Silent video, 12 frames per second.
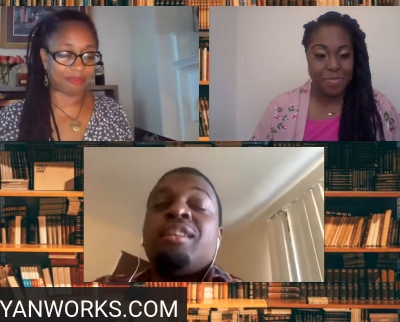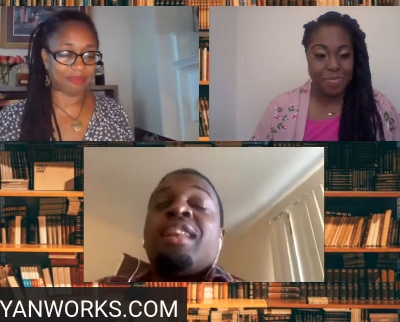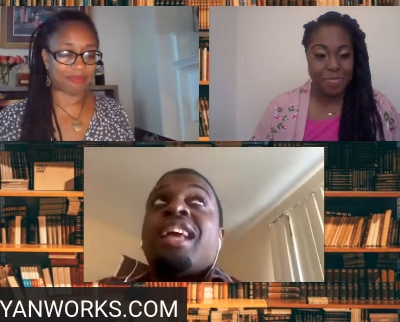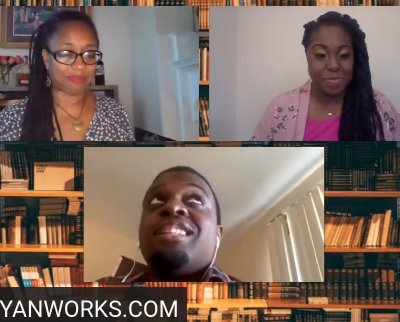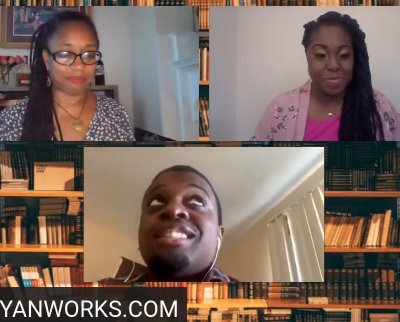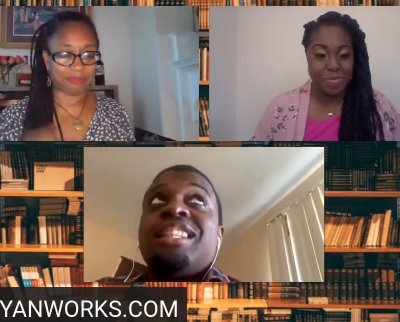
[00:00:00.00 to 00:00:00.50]

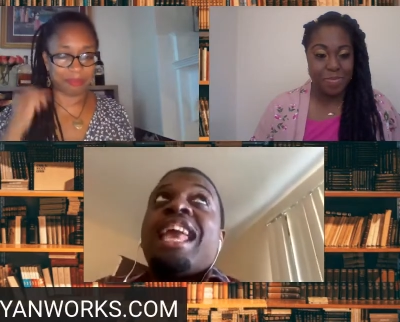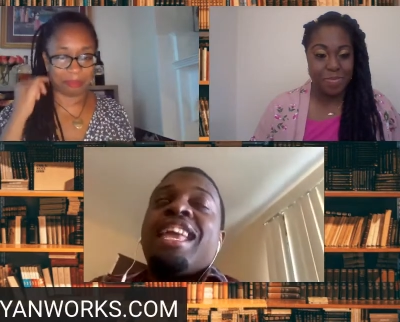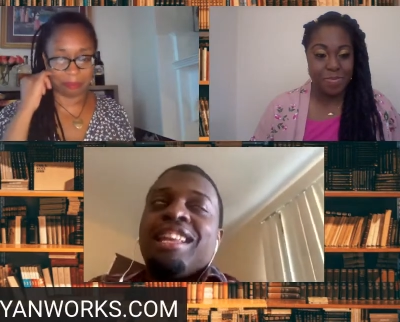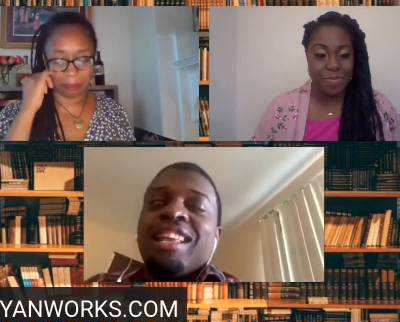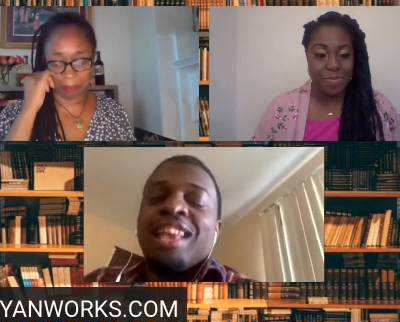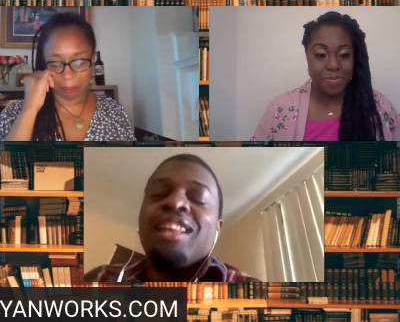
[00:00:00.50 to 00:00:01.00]

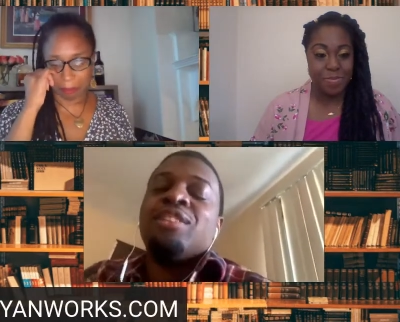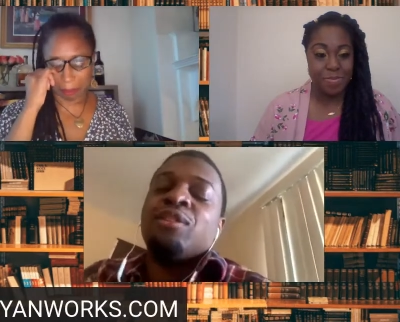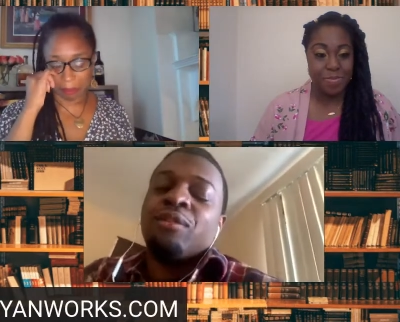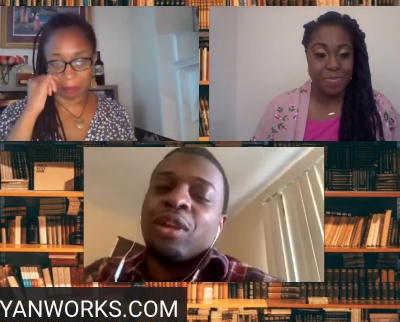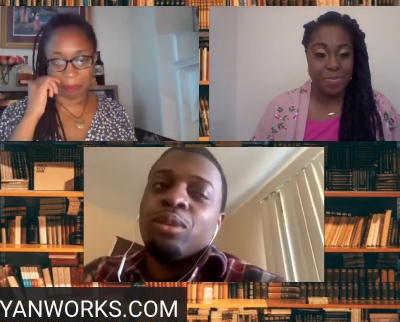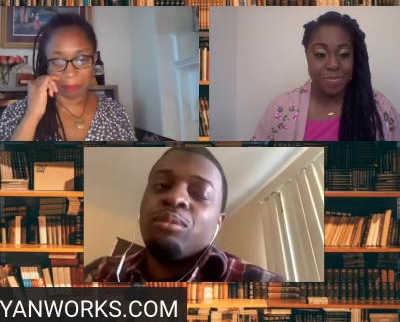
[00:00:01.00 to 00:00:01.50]
Speaker 1: 1988 is
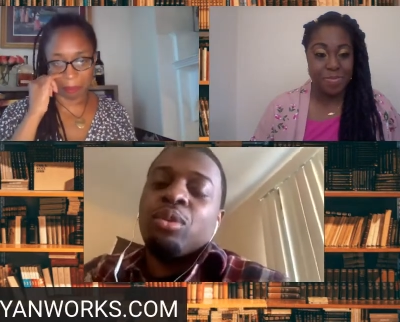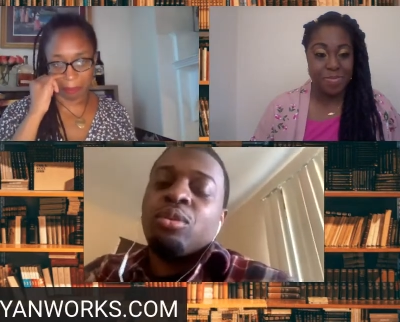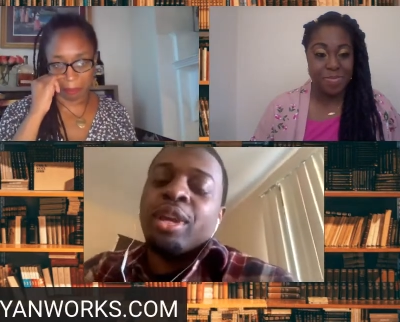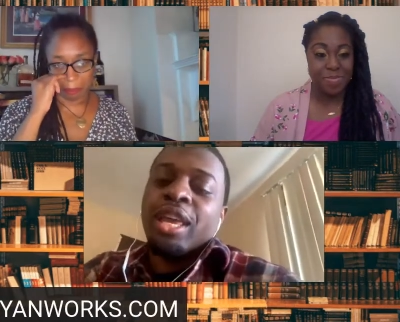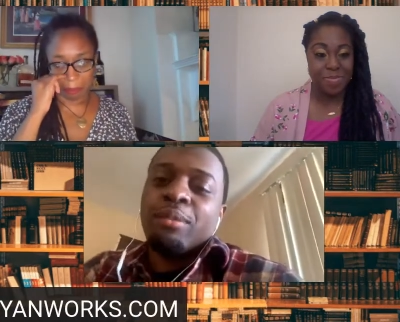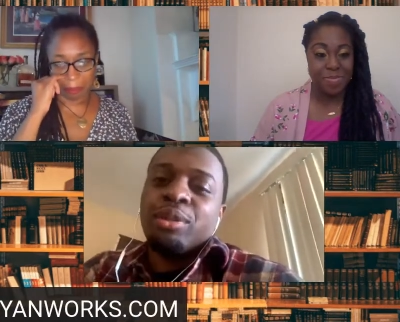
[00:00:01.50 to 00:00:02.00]
available on
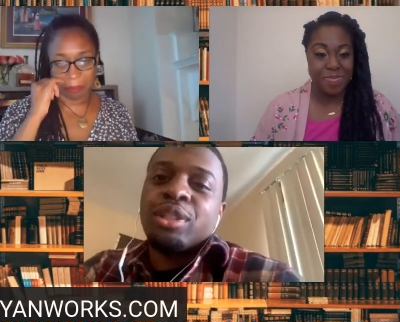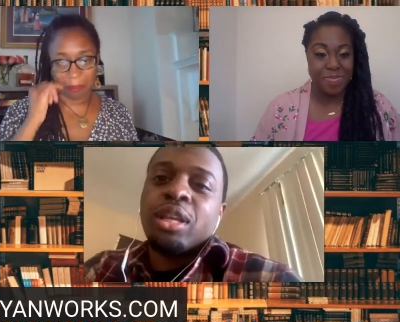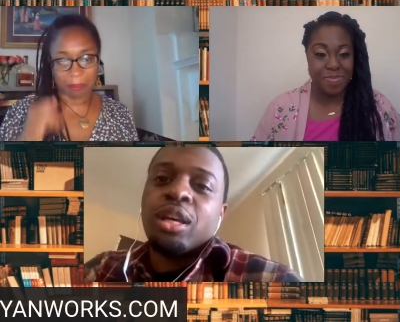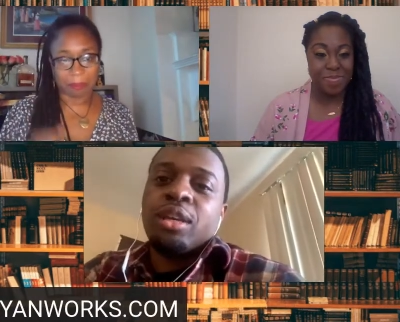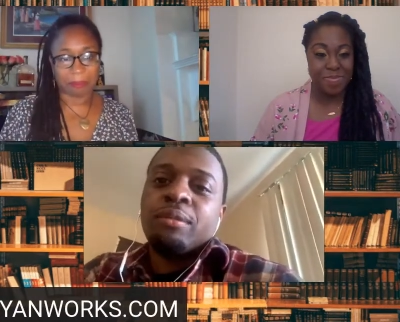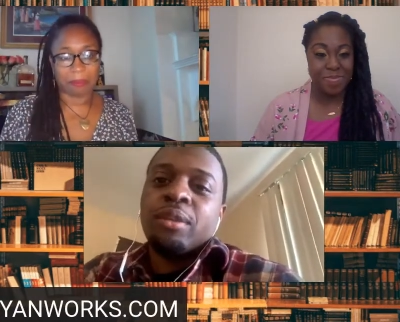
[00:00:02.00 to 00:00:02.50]

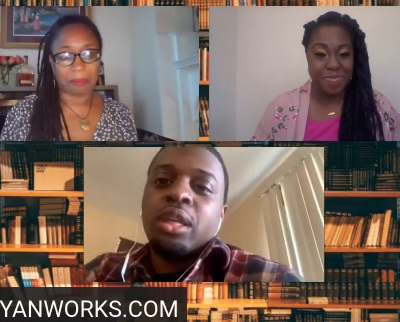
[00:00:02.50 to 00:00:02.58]
Amazon.